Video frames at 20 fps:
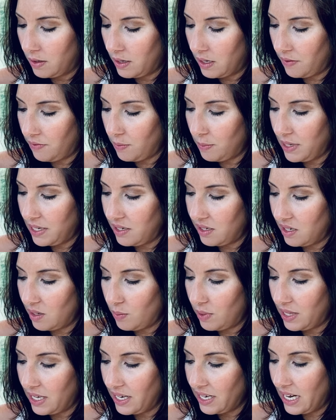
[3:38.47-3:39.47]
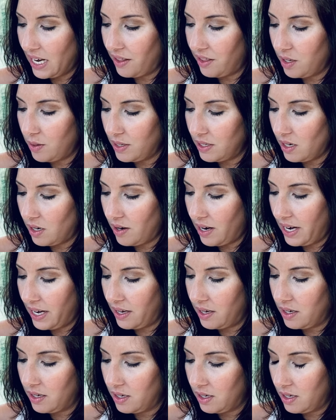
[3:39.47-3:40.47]
if it mixes in with that yellow, it's all right.
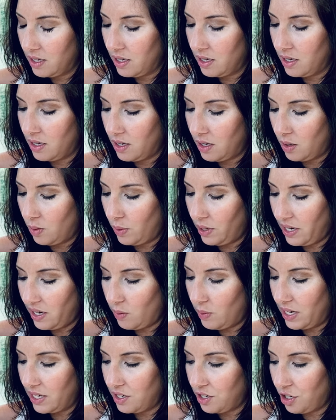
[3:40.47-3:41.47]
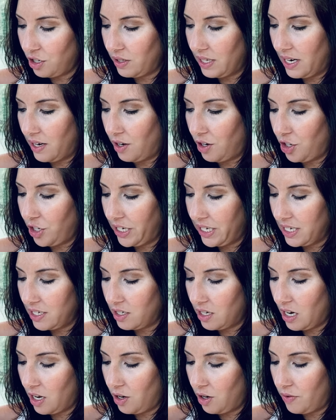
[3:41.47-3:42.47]
Kind of want to turn that
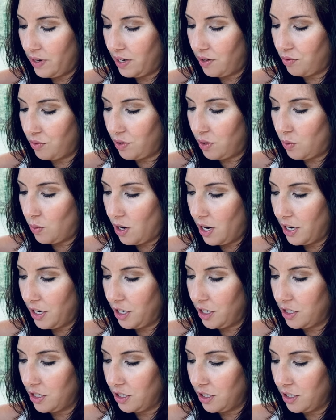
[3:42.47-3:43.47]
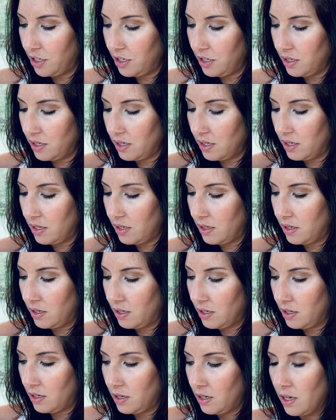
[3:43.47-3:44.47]
greenish color like real water turns.
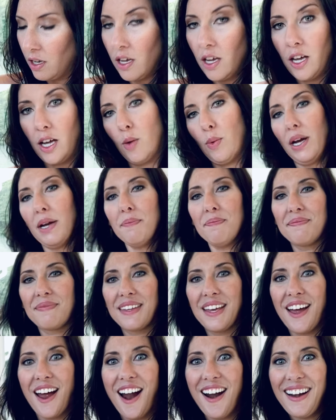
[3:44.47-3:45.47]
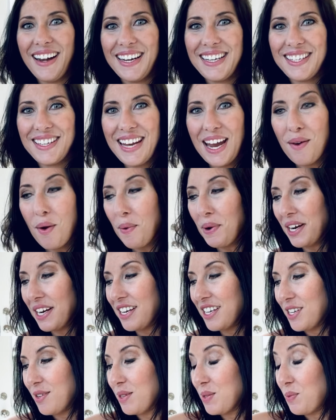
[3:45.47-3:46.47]
Okay, all right, so now what we're
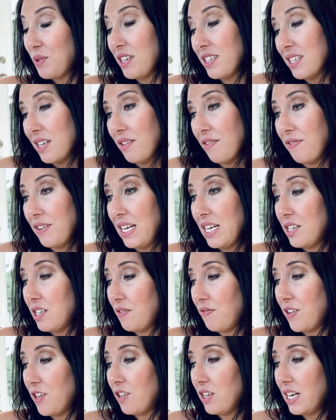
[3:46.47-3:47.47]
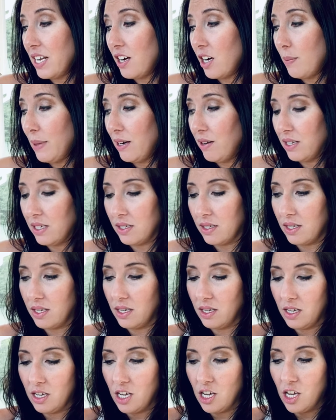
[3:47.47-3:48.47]
gonna do is we're just gonna finish filling in our mountains.
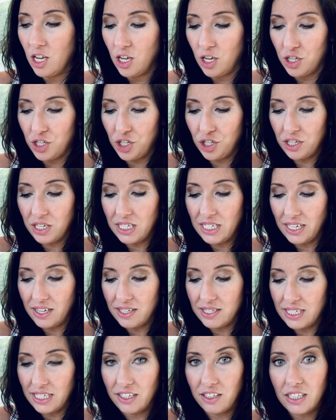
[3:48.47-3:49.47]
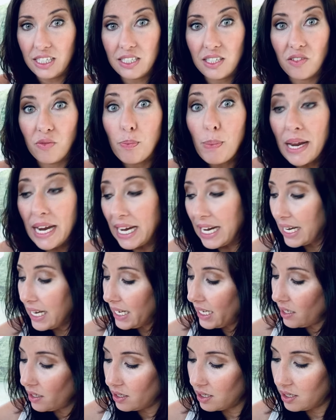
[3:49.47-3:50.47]
So you're gonna take a series of
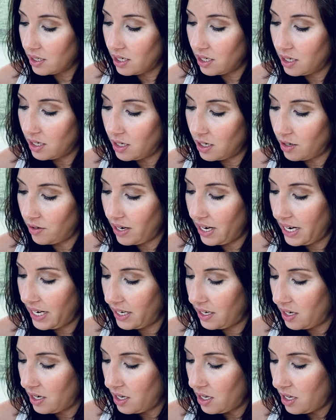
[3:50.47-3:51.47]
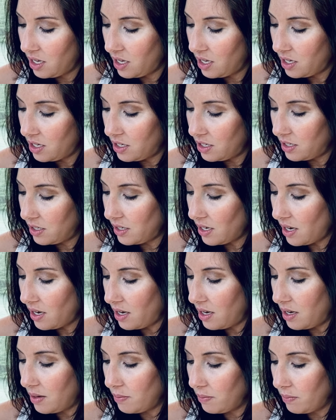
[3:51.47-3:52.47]
pinks, all right?
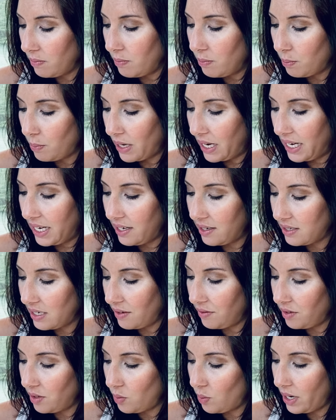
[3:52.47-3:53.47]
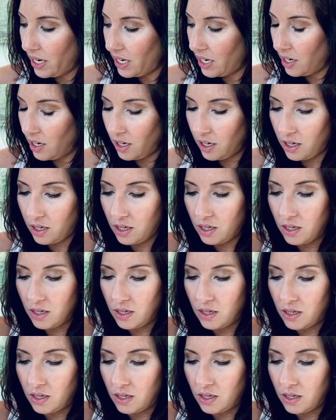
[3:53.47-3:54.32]
Some pinks everywhere.